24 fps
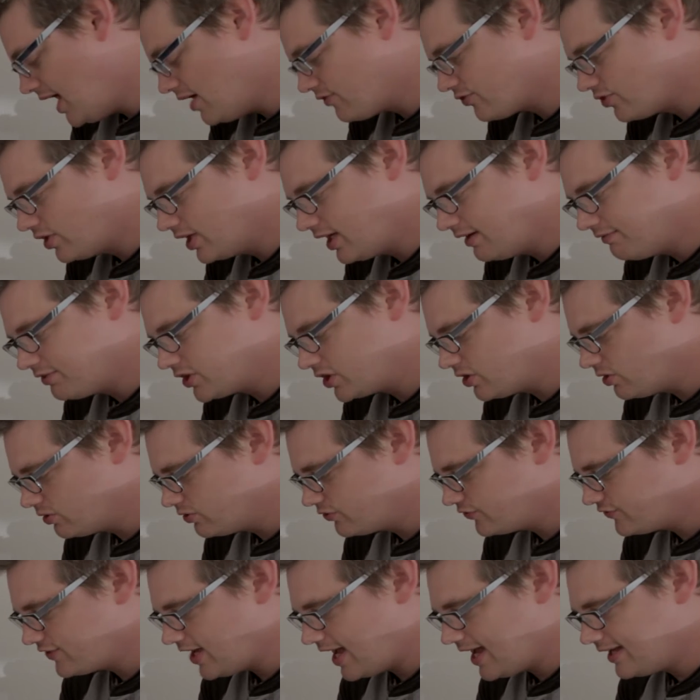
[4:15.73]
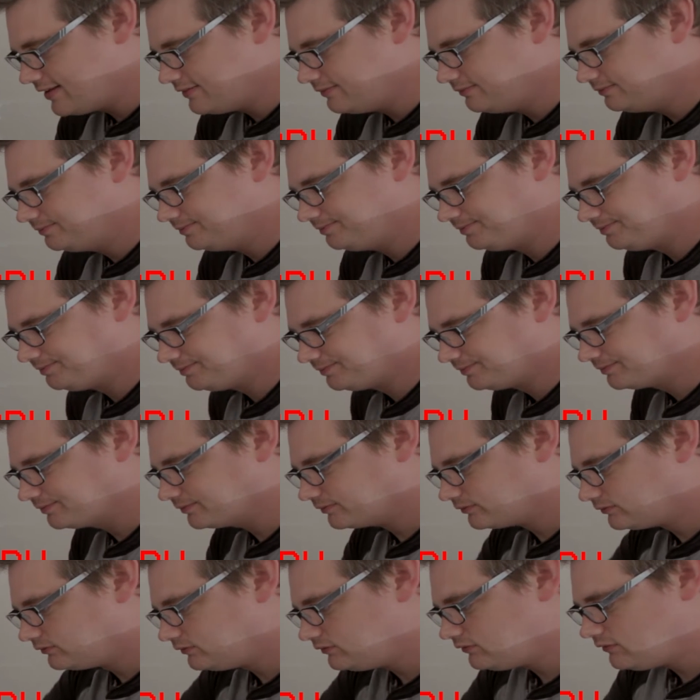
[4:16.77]
so I gave it a coat of satin.
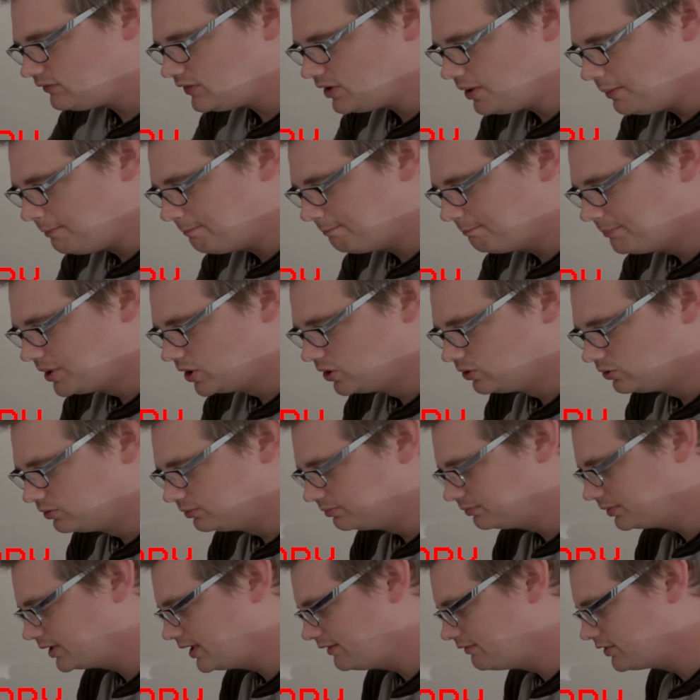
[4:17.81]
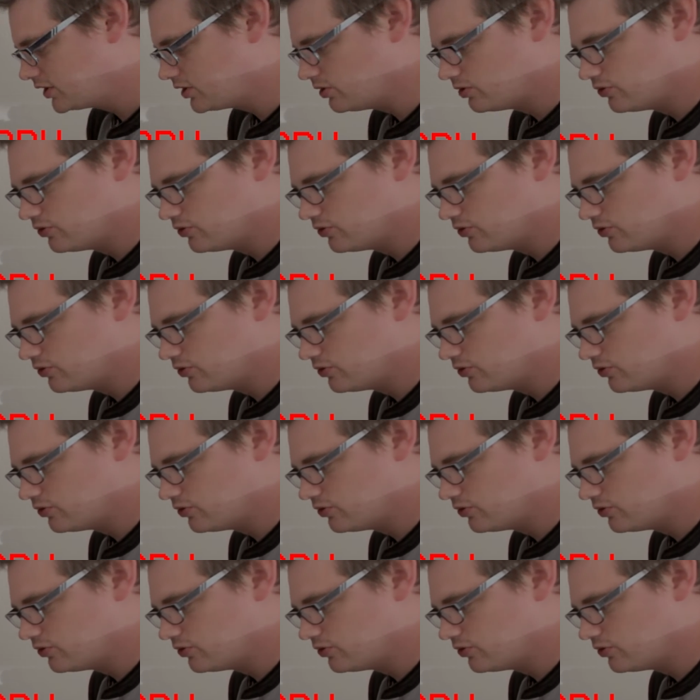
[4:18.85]
Boom, gave it a coat of